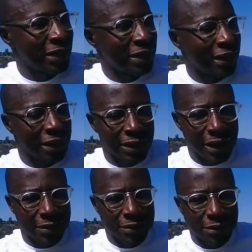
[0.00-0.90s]
and
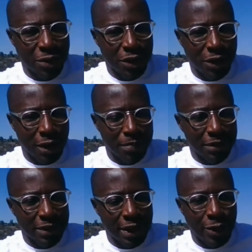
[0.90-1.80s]
aircraft going up
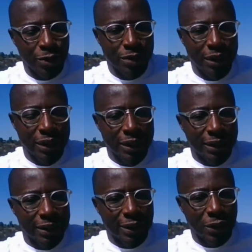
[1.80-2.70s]
and down,
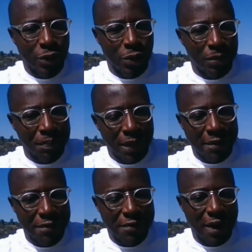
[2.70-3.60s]

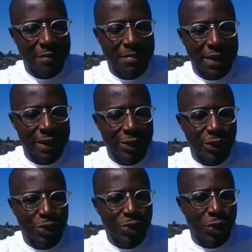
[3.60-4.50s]
every 5 minutes
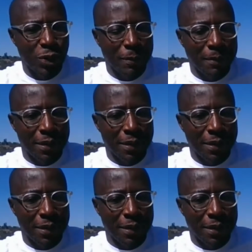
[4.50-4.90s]
or so.